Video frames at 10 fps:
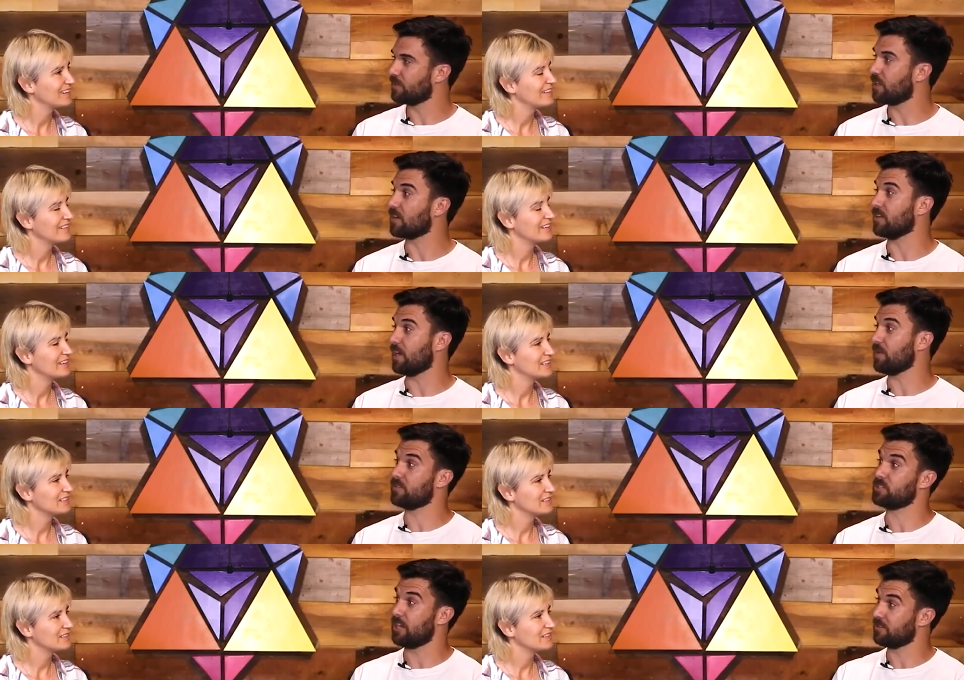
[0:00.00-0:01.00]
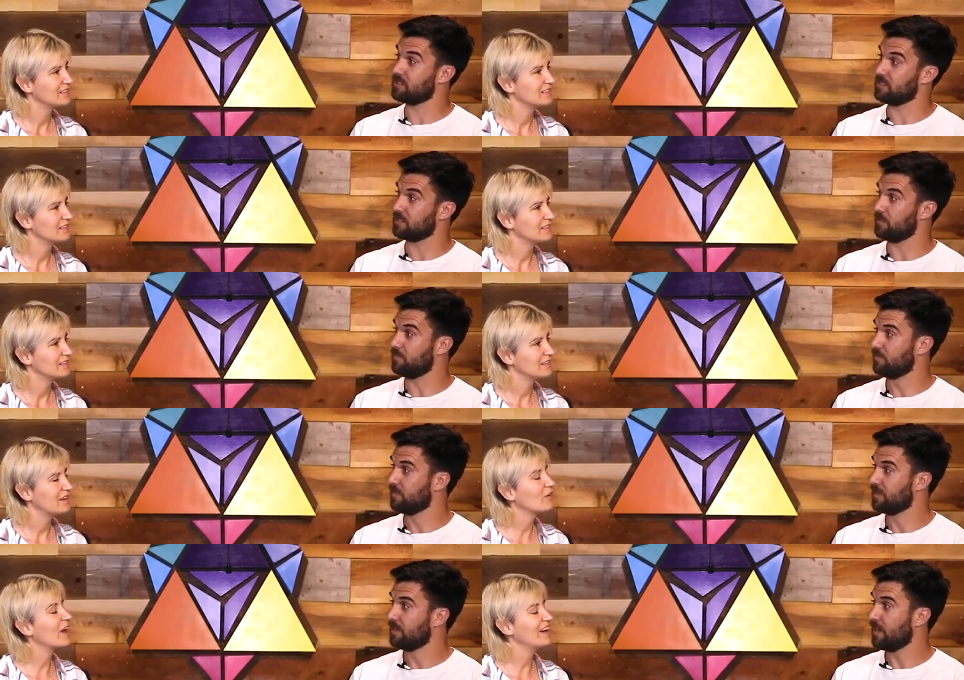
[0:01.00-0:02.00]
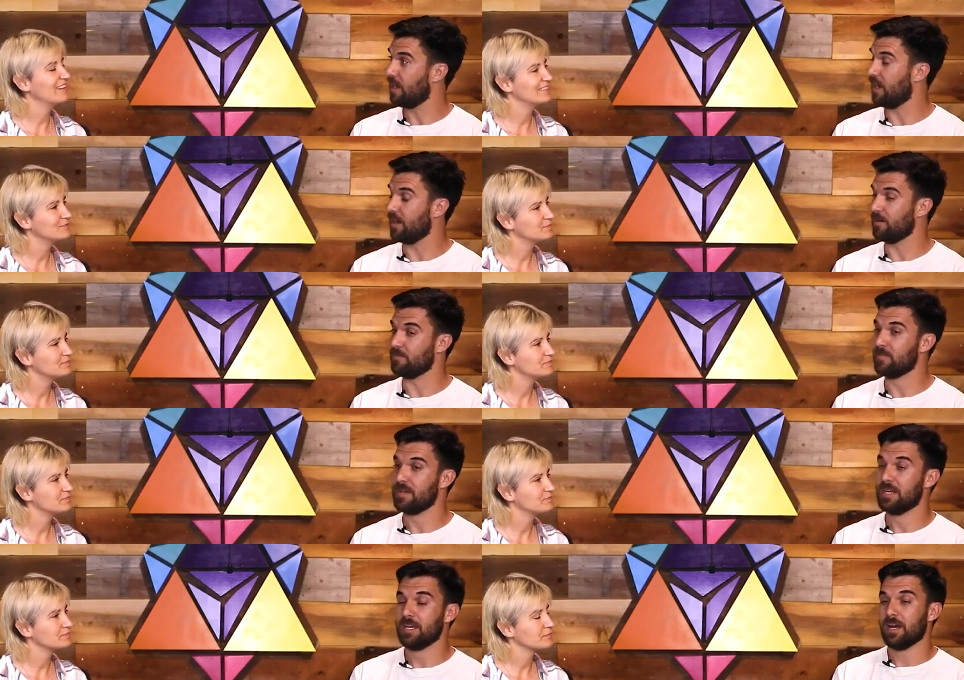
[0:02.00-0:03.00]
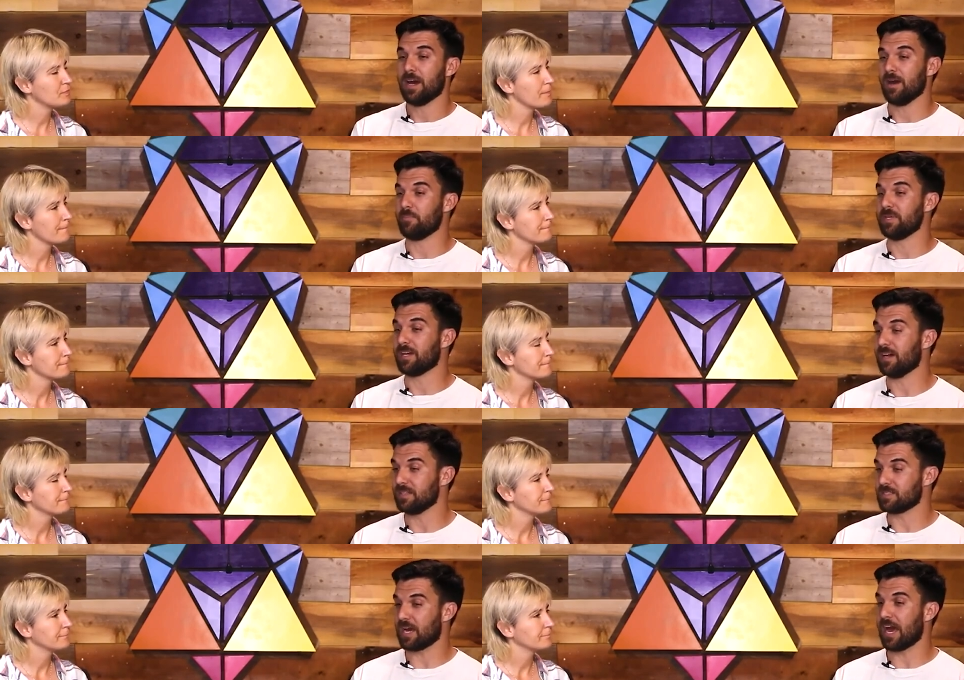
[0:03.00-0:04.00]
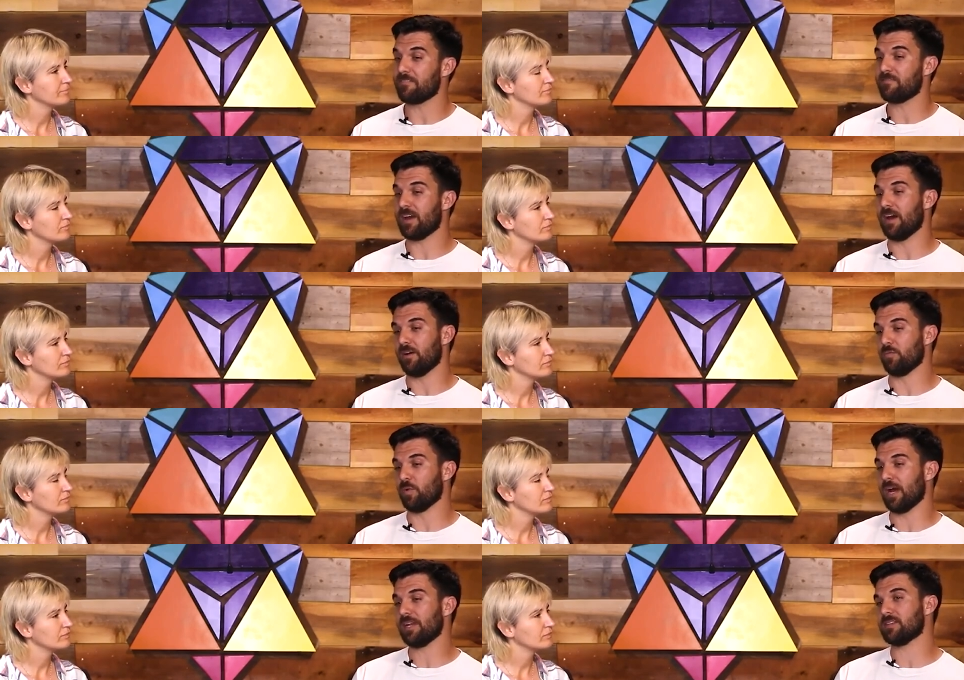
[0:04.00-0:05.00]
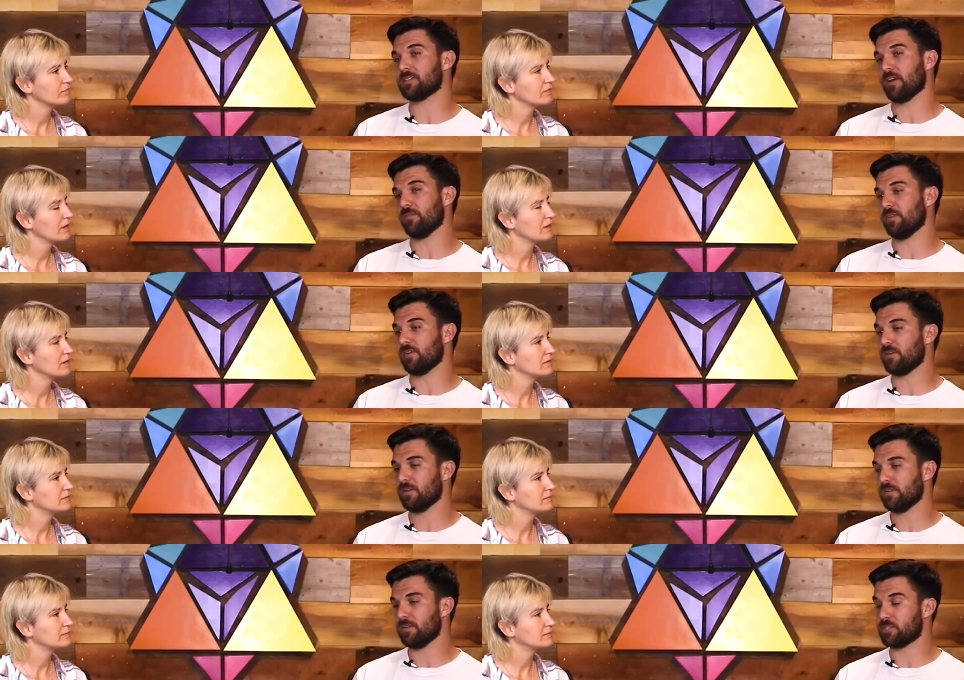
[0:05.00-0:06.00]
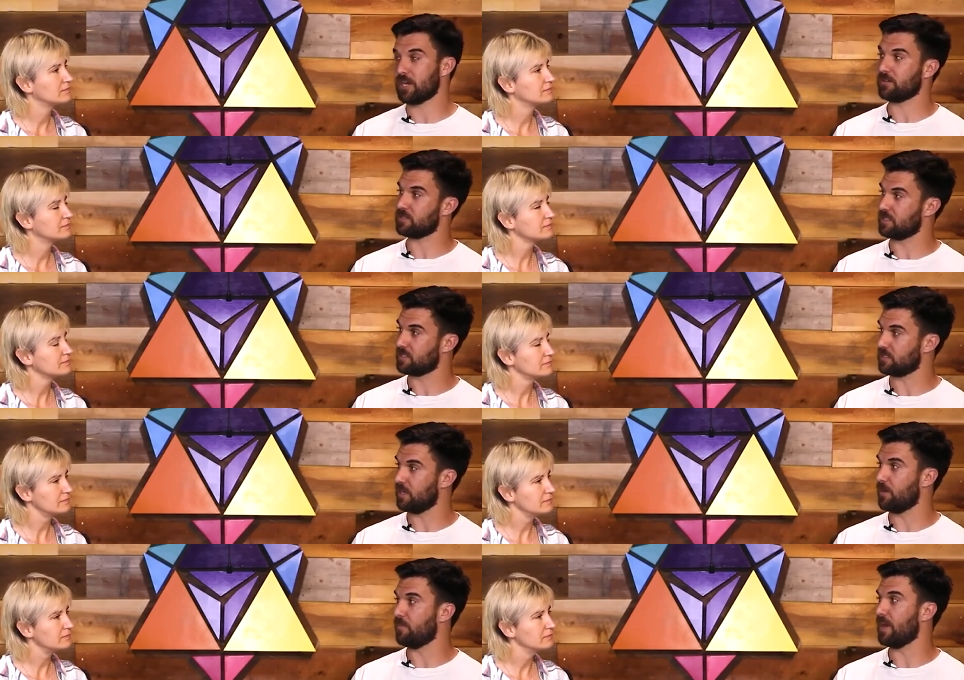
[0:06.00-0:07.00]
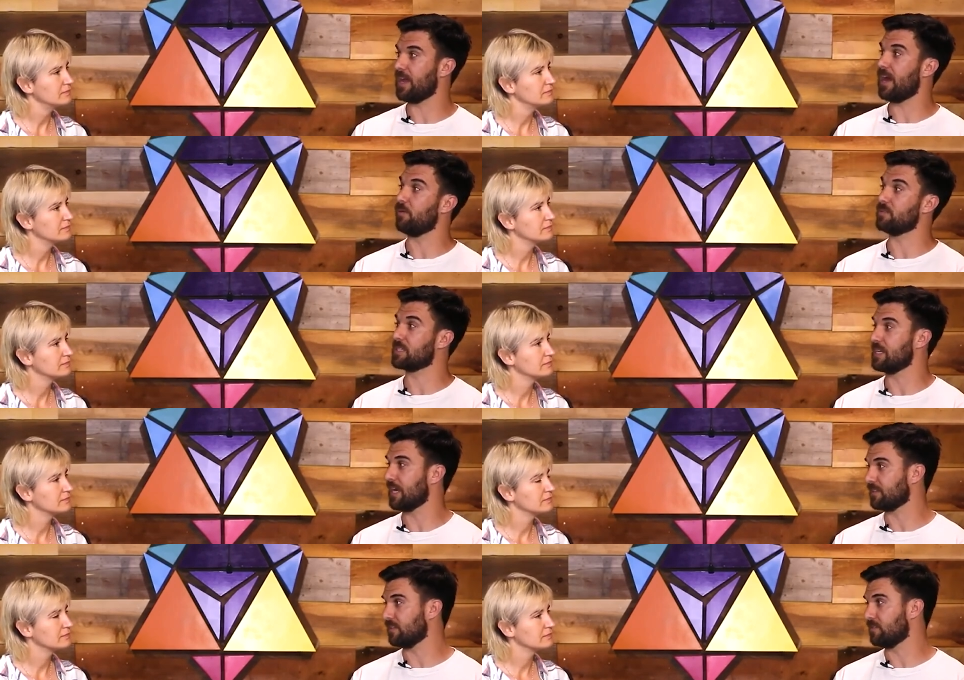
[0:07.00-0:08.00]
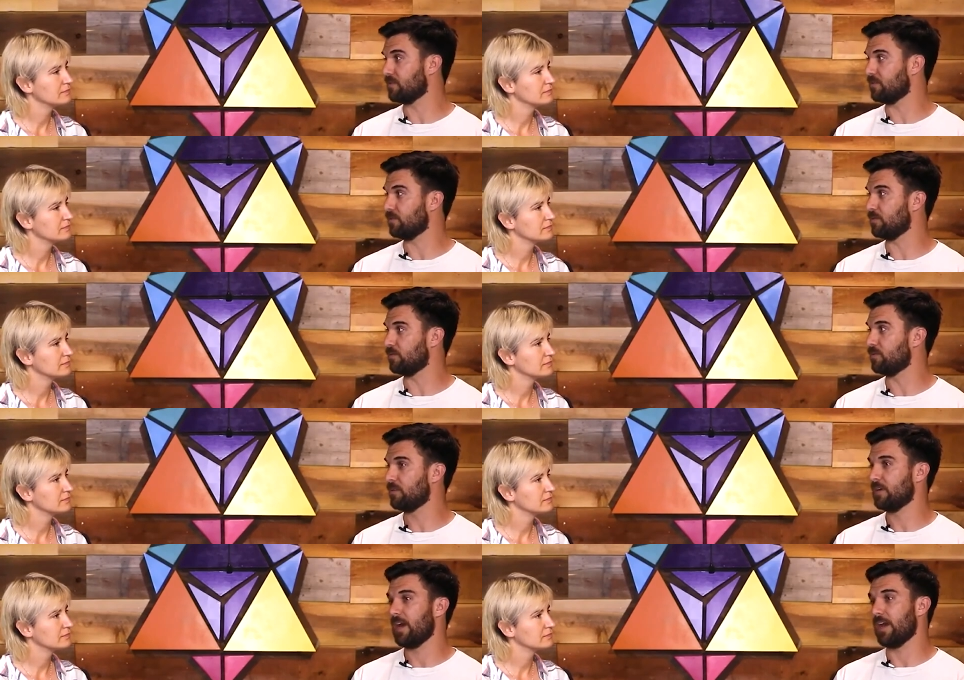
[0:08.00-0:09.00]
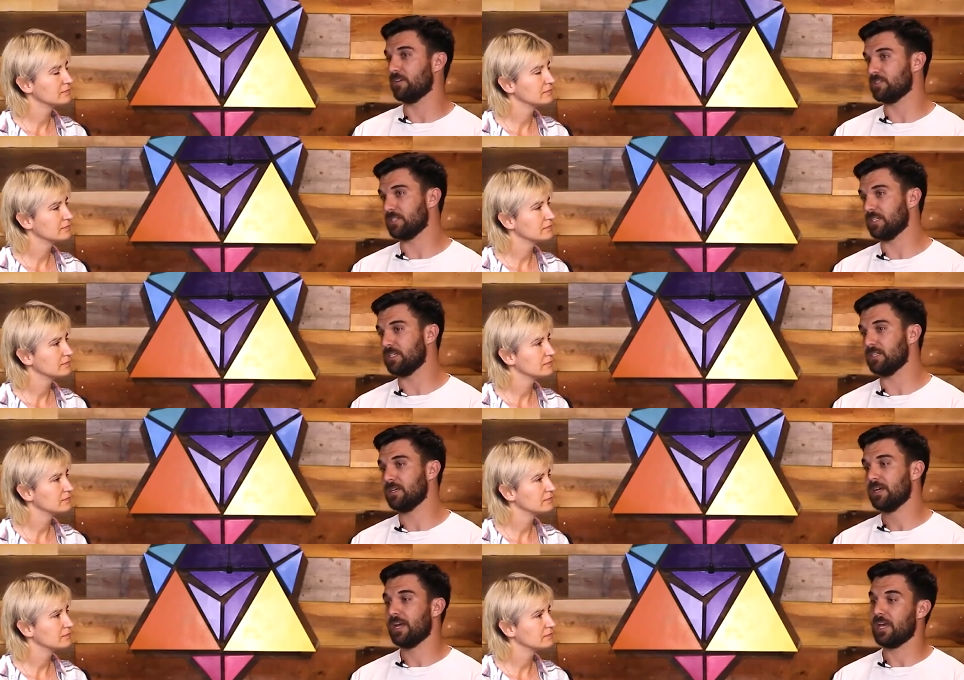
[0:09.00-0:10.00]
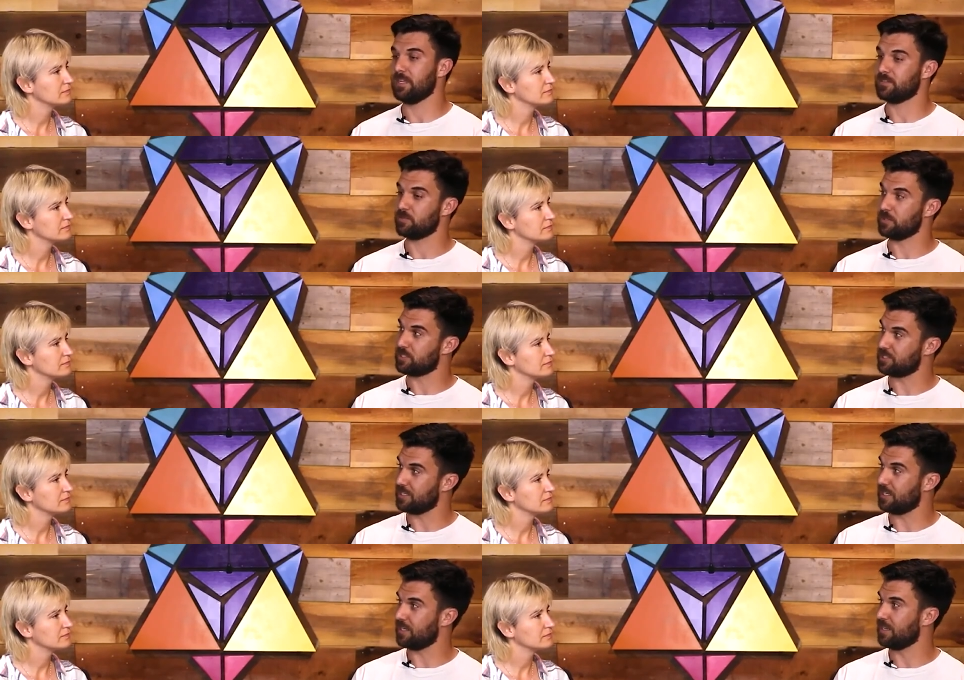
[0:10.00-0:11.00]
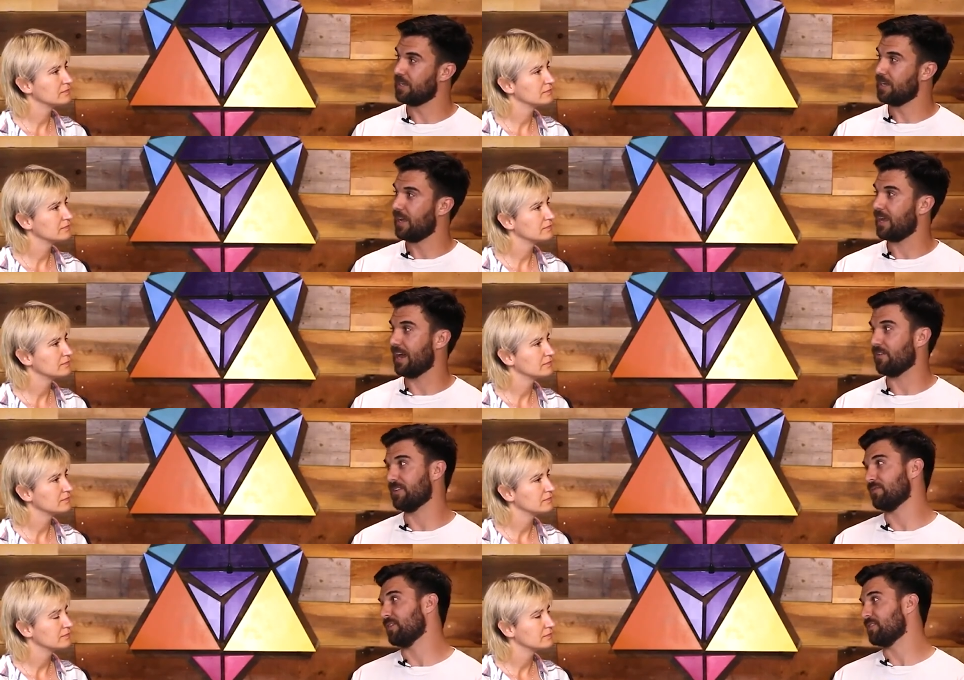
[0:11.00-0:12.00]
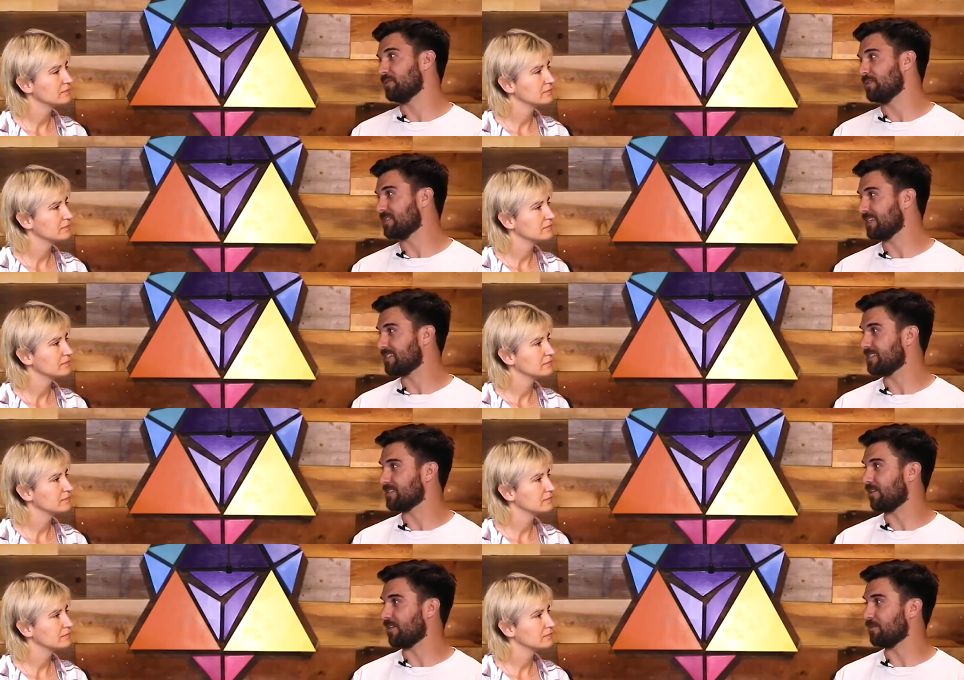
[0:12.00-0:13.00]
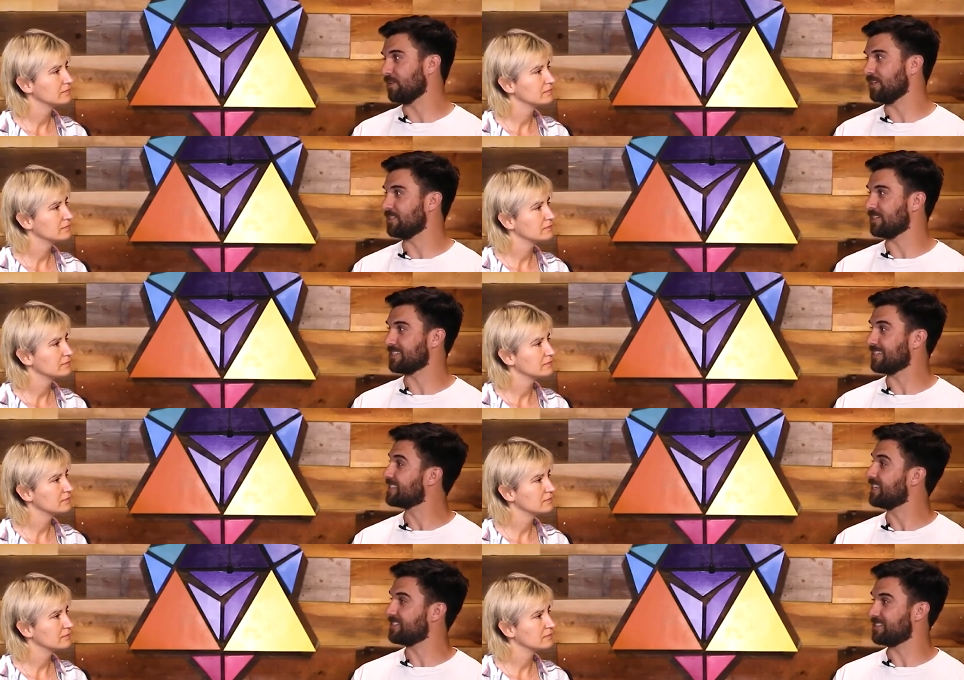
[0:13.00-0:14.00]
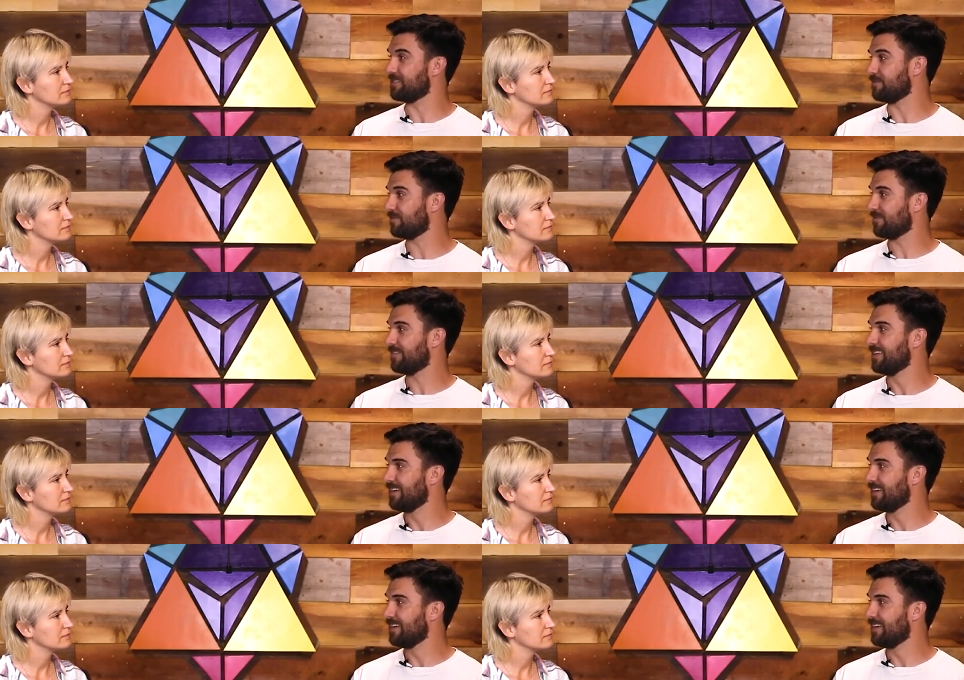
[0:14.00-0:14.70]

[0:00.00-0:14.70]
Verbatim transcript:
Speaker 1: I talk a lot about the chakra system. Okay. Um, uh, because I found when I discovered the chakra system and how it was connected to energy and intuition and how the different intuitive senses are really just extensions of